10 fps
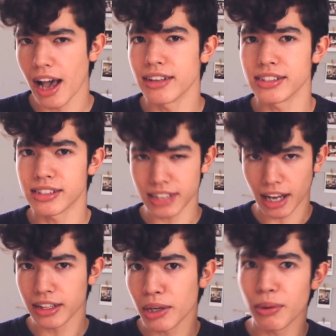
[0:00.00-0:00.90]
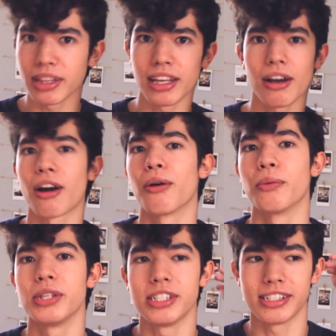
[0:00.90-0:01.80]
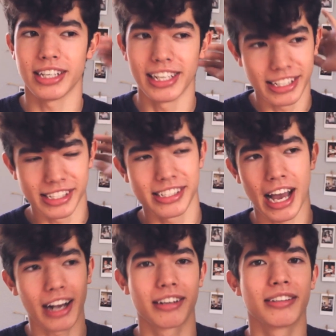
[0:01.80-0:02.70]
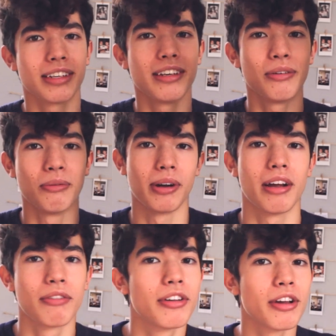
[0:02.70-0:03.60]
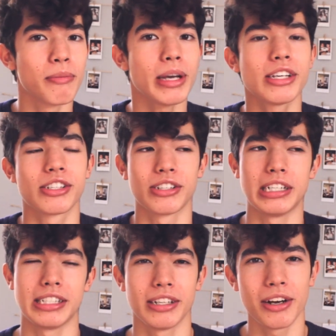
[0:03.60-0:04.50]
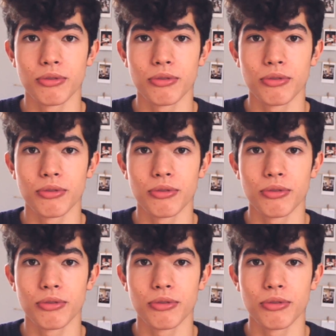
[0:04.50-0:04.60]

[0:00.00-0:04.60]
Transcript: as exactly what they are, which is exactly whatever their mixture is, you know?